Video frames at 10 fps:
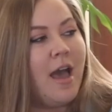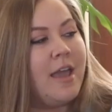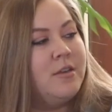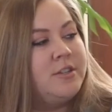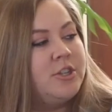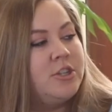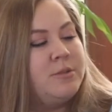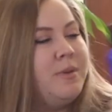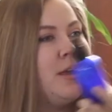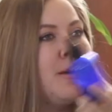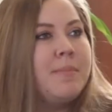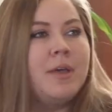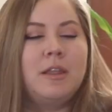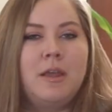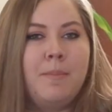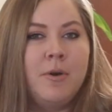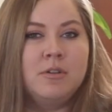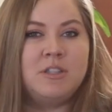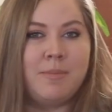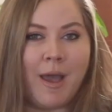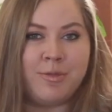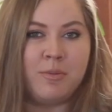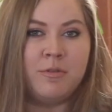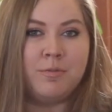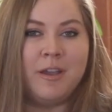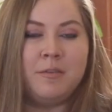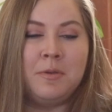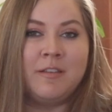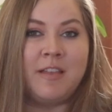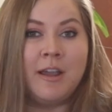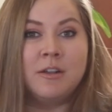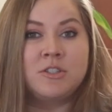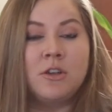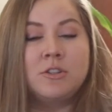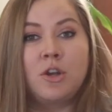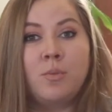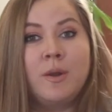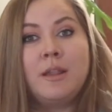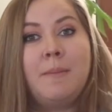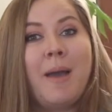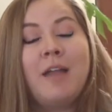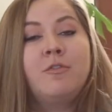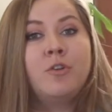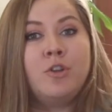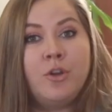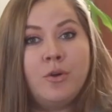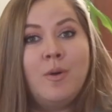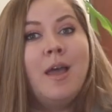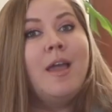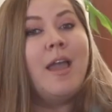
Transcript: I used to just be completely opposed to bathroom sprays because aerosols are really bad for you